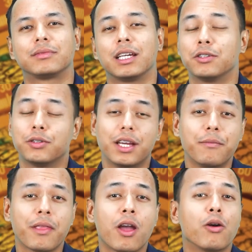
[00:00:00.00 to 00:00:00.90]
And today
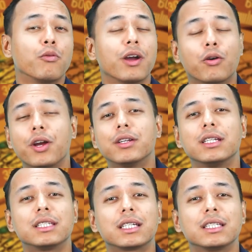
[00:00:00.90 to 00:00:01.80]
we are going to
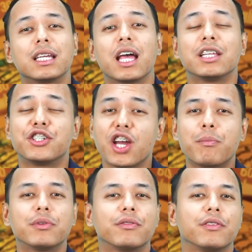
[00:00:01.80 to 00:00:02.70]
discuss
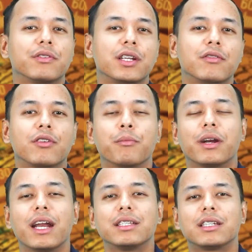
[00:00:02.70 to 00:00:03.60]
Chapter 15 from
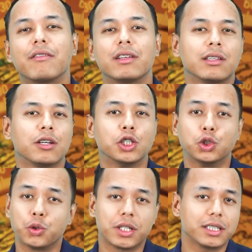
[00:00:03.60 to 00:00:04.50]
Grade 7
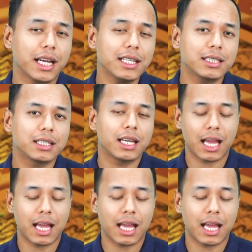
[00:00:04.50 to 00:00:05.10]
Social Science.